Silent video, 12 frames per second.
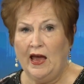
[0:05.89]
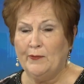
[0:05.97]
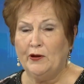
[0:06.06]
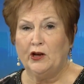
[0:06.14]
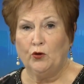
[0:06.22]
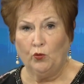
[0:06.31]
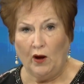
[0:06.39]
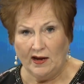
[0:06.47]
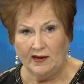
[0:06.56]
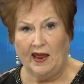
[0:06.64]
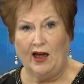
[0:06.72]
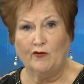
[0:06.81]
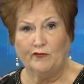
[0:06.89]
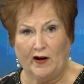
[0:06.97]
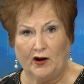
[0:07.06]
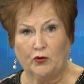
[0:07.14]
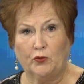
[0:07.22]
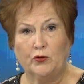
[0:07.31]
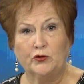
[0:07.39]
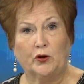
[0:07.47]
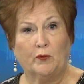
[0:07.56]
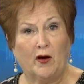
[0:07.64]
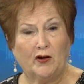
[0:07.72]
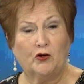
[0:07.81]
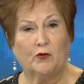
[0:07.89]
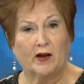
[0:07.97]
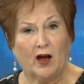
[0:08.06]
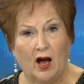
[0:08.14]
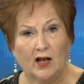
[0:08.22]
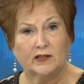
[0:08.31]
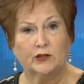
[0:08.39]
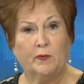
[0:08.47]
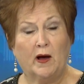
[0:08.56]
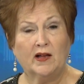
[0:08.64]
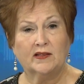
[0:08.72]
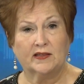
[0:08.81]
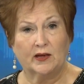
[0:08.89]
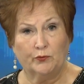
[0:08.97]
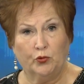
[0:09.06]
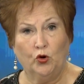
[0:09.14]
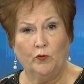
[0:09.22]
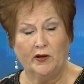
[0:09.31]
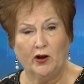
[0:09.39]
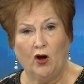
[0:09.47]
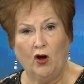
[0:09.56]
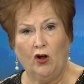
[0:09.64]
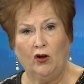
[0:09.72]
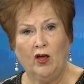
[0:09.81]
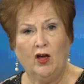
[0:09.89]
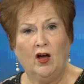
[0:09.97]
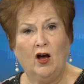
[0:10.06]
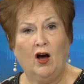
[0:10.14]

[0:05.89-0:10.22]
Happening right now, fire crews are monitoring hot spots at Pullman Hall